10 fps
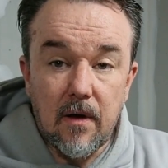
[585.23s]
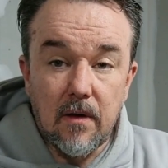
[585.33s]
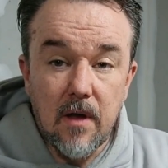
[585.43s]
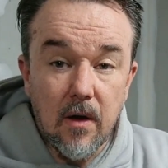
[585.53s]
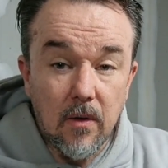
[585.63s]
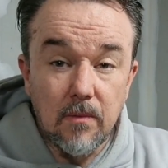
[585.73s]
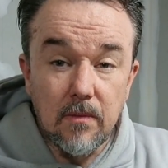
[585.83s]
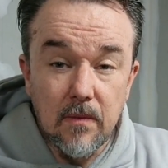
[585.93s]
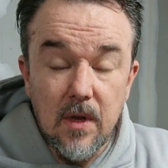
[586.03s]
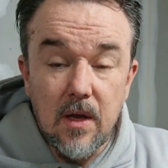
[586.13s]
Although
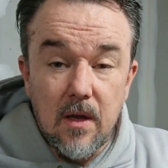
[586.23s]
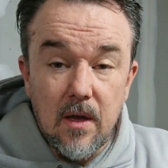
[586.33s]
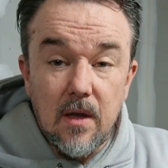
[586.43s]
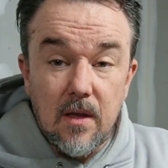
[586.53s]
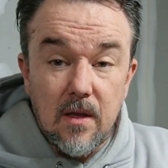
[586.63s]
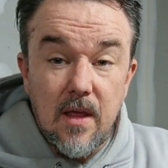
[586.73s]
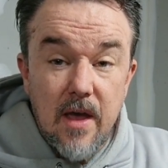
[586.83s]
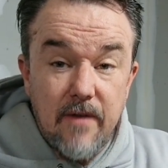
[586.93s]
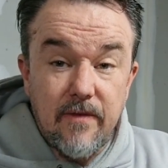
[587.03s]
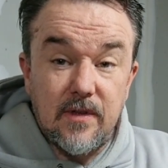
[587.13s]
they
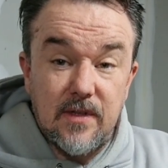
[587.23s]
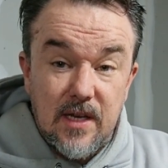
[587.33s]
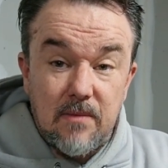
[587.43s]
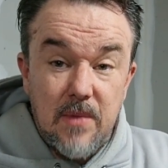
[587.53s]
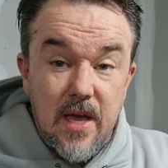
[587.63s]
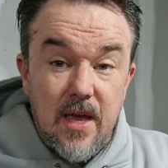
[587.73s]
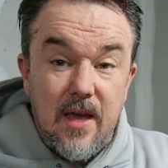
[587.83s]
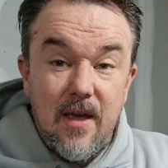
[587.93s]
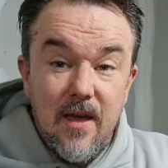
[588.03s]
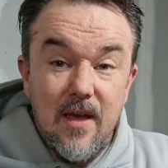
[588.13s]
haven't seen me